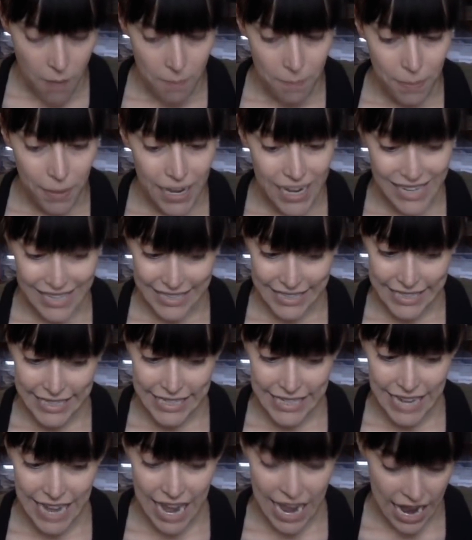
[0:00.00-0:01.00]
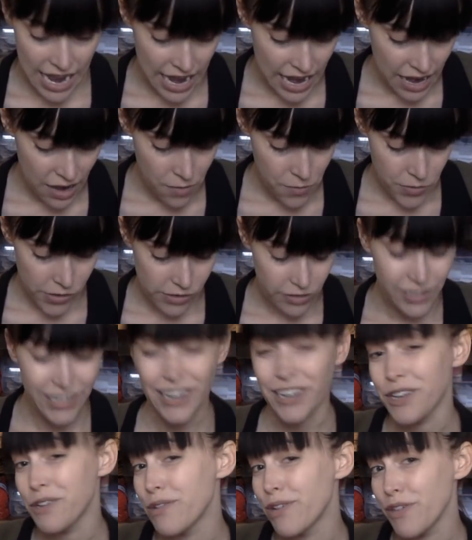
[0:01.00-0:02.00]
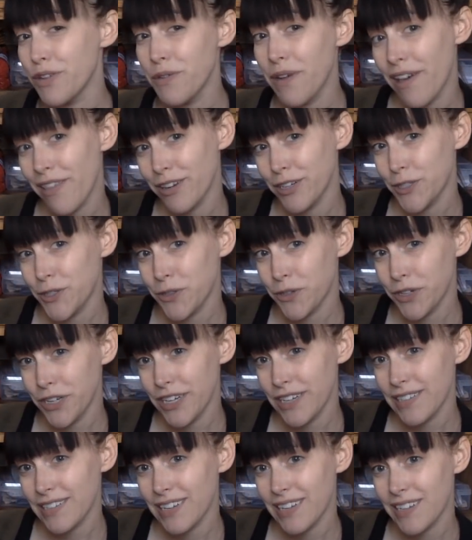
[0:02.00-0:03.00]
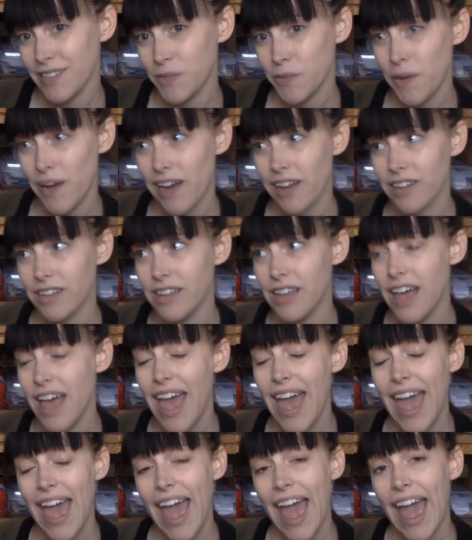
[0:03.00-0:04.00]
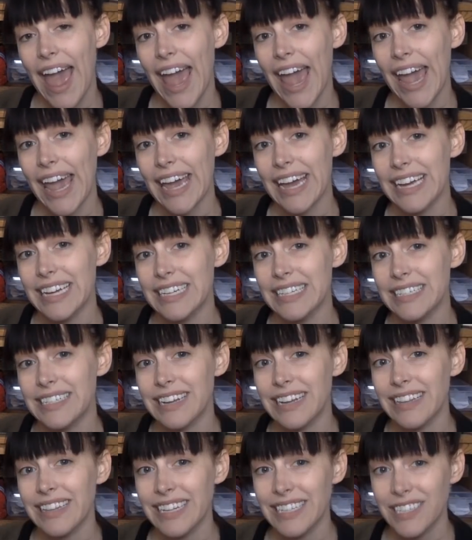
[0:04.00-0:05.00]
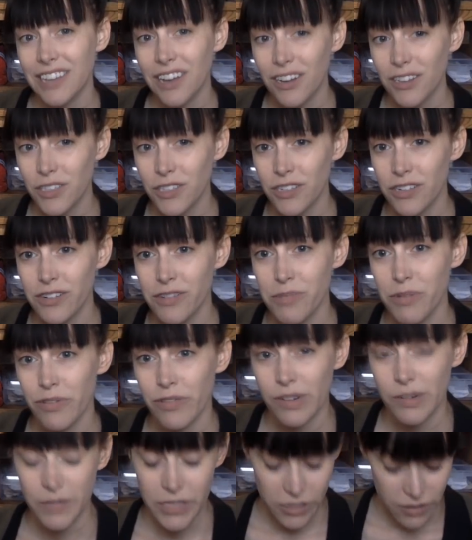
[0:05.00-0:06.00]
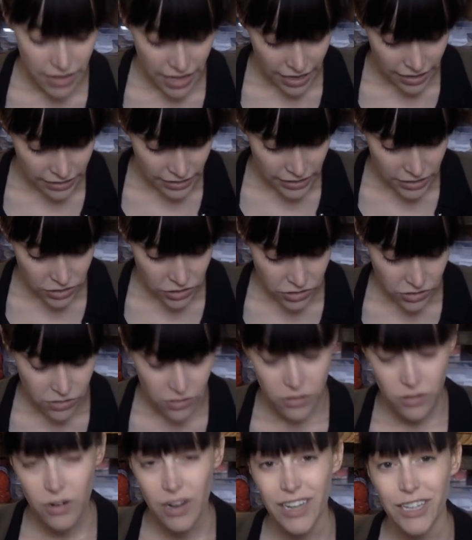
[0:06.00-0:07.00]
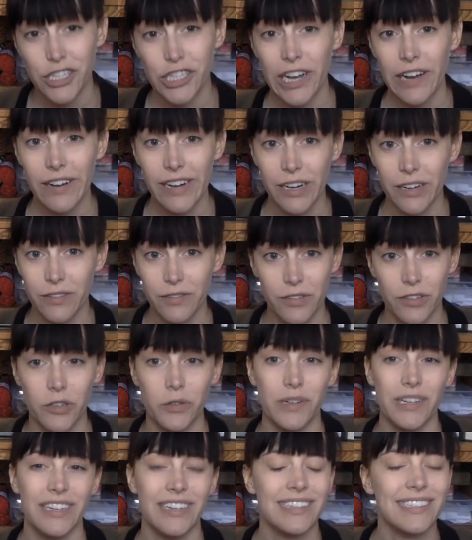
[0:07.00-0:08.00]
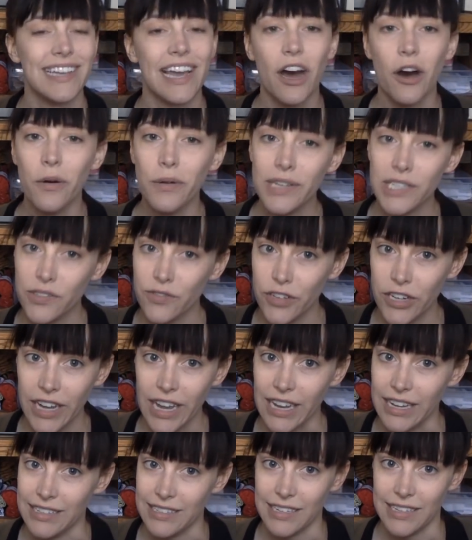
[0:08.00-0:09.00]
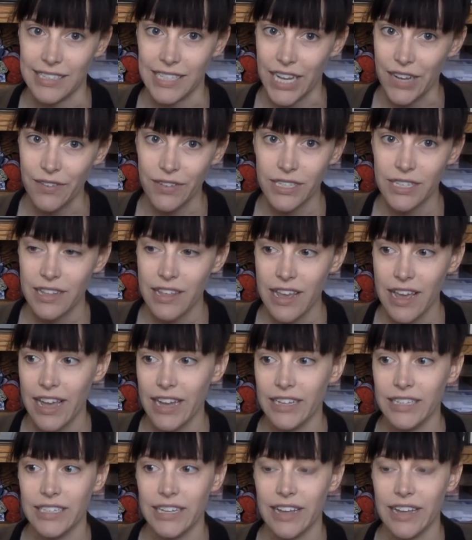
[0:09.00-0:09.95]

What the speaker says: but I will tell you a few other stories as well. And let's also, before we do that, let's do a shout out real quick, because I always forget, because I save it to the end,